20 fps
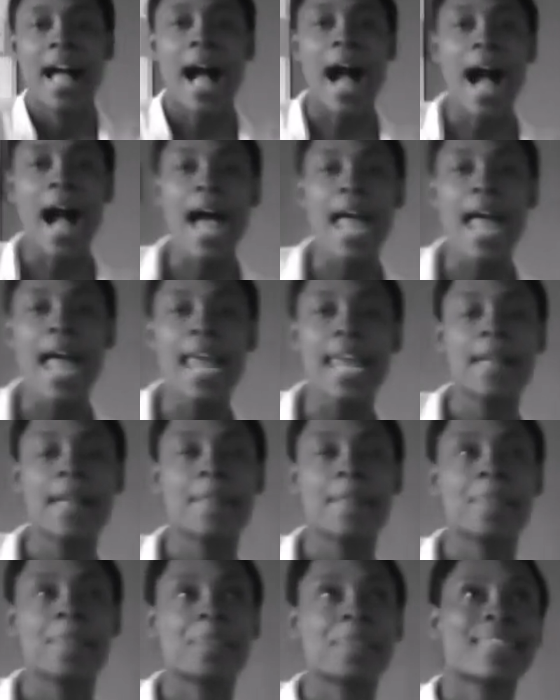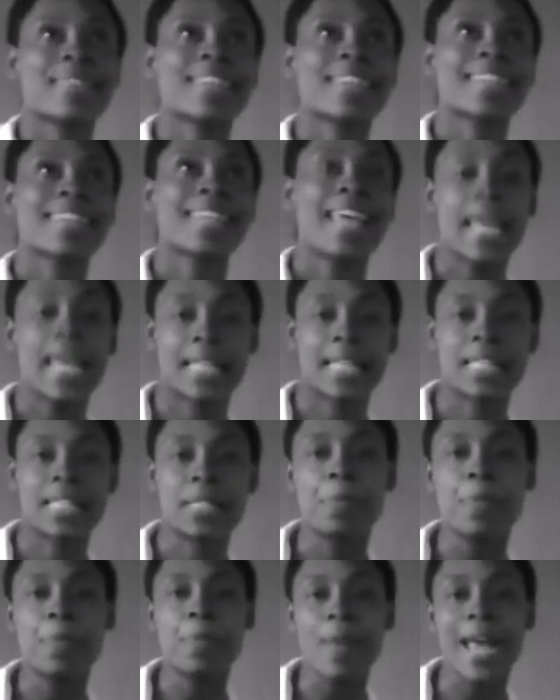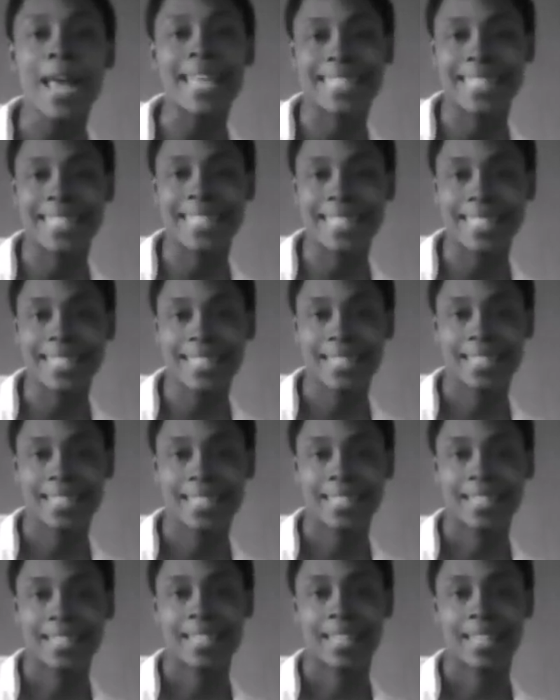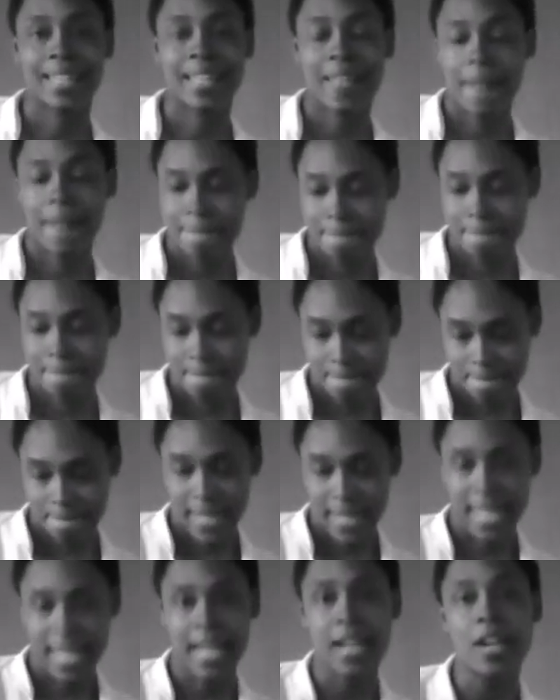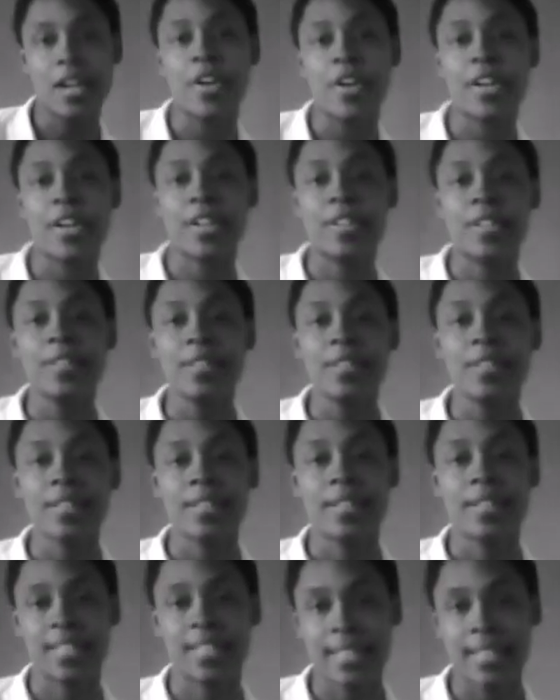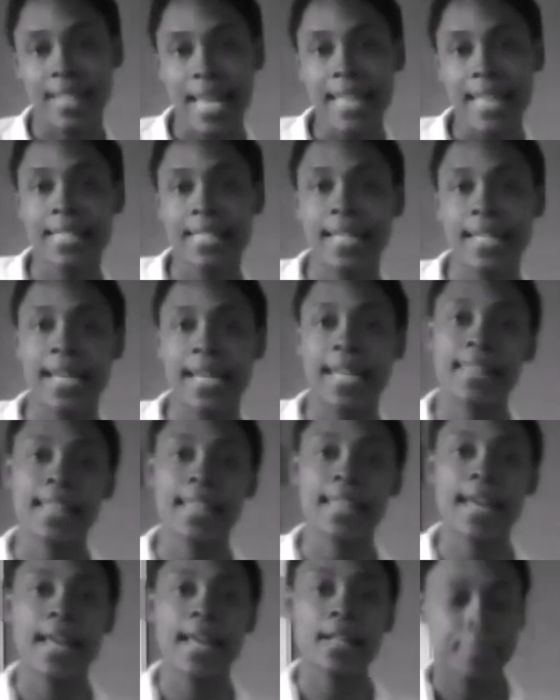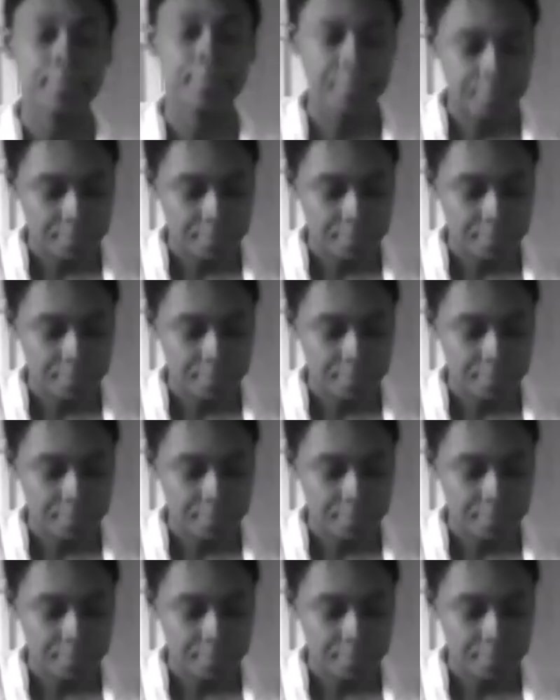I expressed in an article just last night that